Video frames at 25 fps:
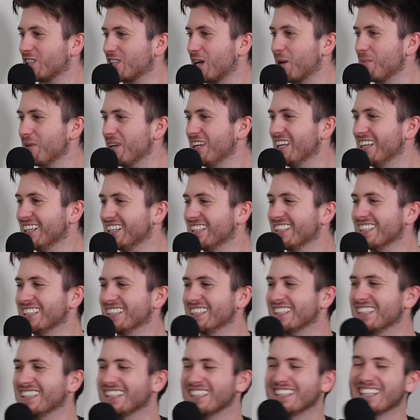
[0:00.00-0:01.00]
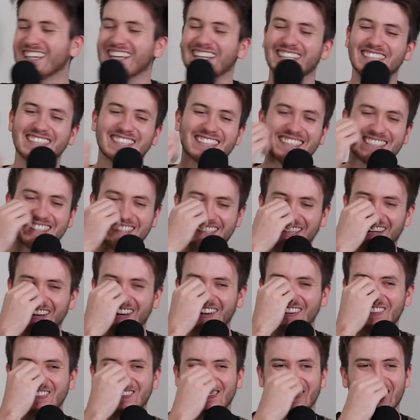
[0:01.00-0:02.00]
chummy. Yeah, yeah, yeah. It but is it,
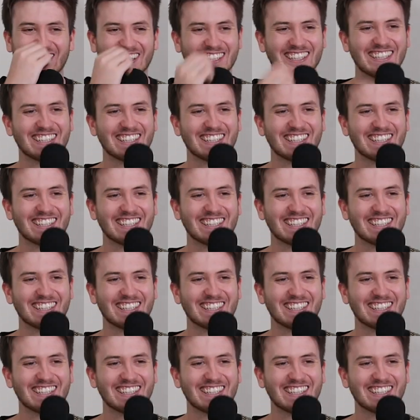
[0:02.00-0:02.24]
so fun. Well,